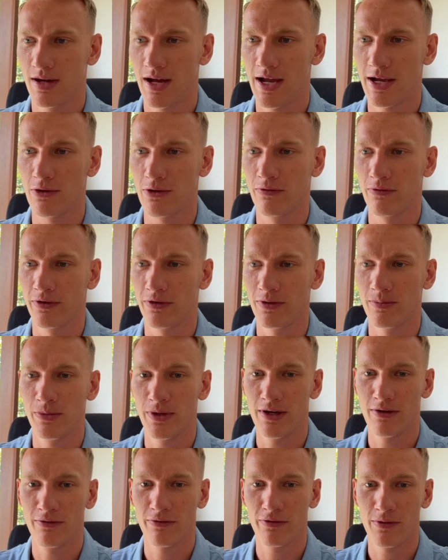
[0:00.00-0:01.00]
I confirm
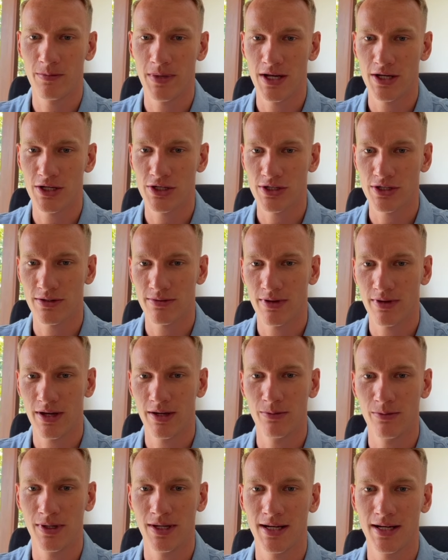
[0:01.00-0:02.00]
the information
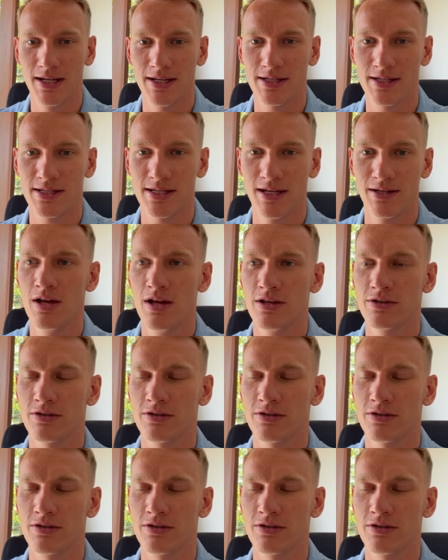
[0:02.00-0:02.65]
and we click save.